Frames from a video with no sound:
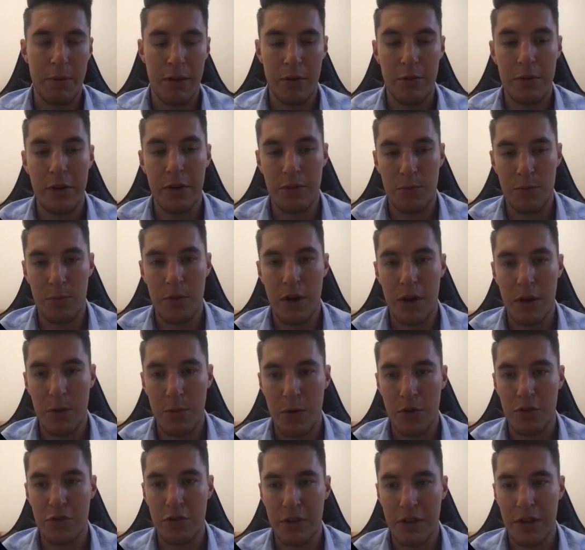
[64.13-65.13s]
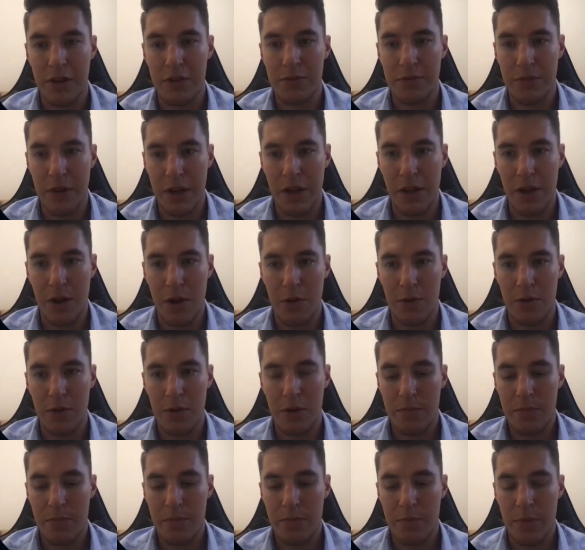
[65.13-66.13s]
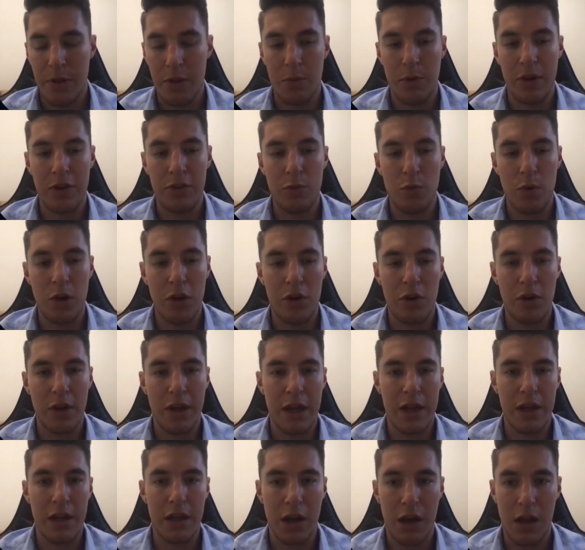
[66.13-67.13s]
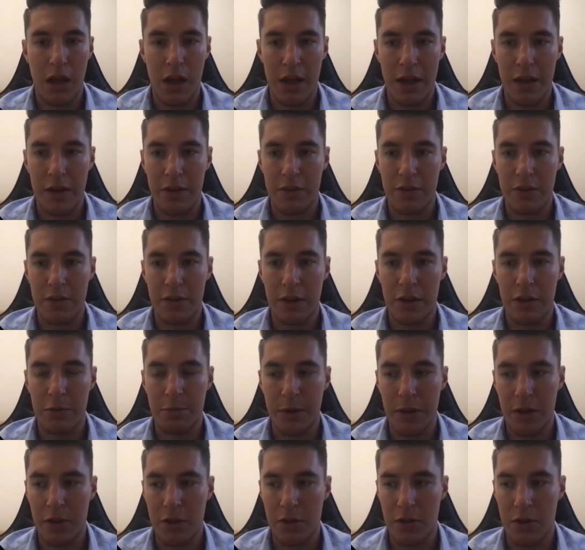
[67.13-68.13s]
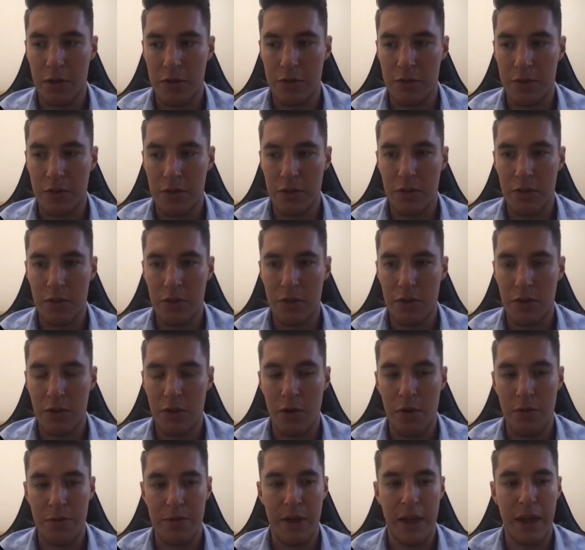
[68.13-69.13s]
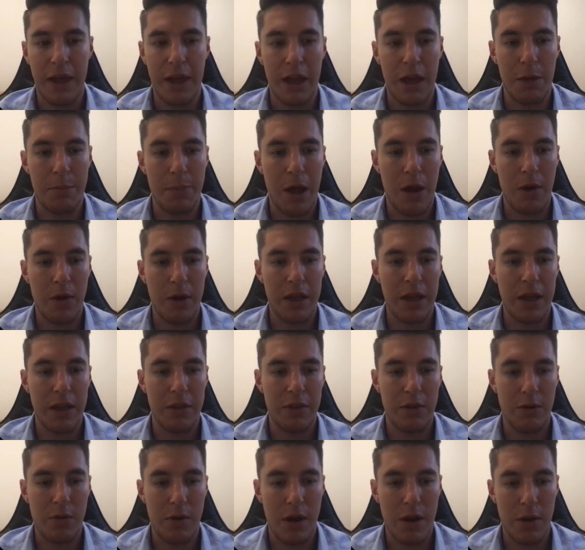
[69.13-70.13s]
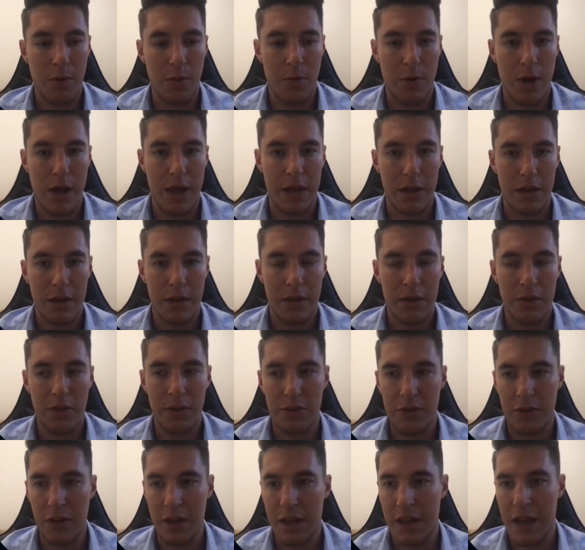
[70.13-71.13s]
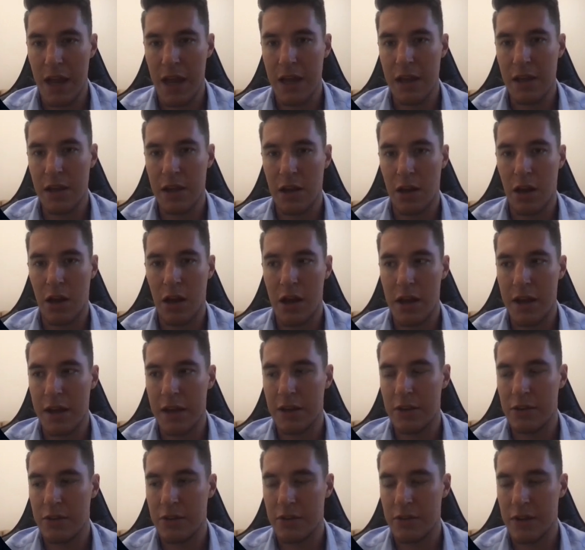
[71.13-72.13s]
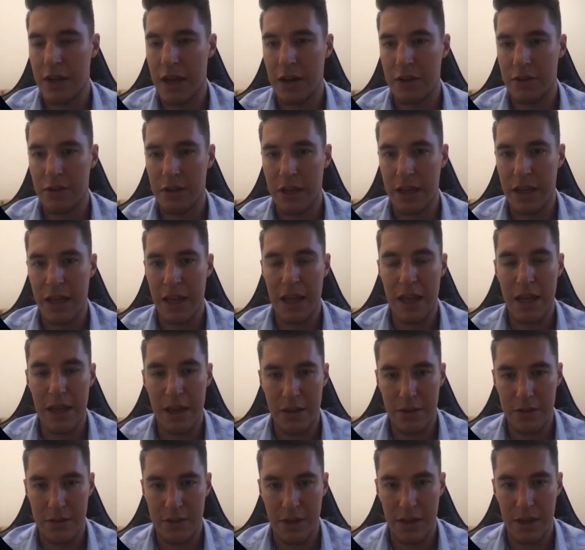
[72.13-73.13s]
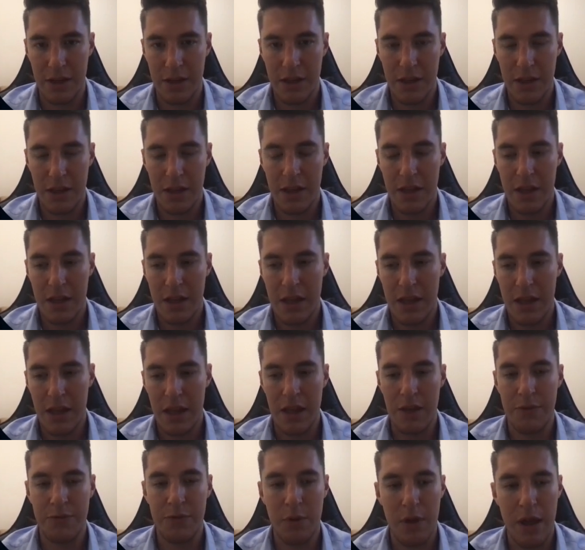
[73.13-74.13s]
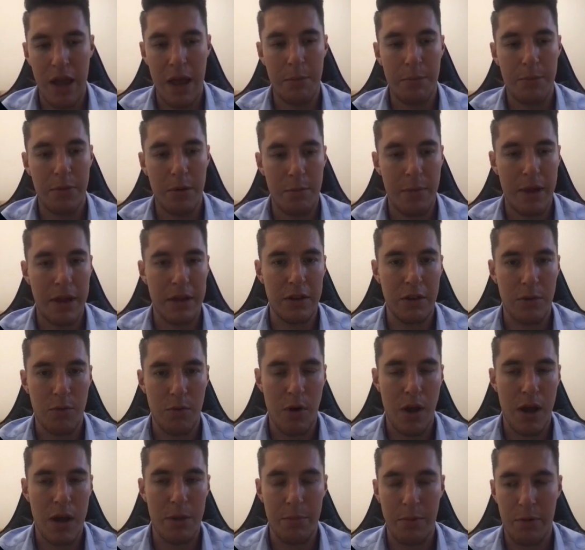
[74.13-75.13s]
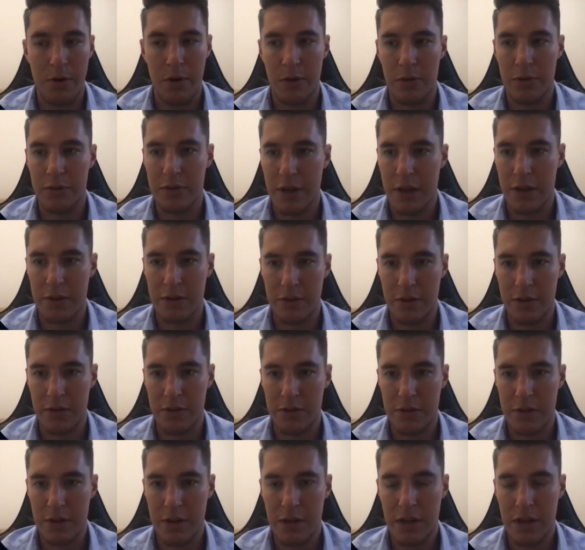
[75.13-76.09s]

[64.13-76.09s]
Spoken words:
the reason why you're watching this video. But the reason why you're not getting clients is because you're not thinking about it in the right way. You see, getting clients is actually easy if you implement the right processes.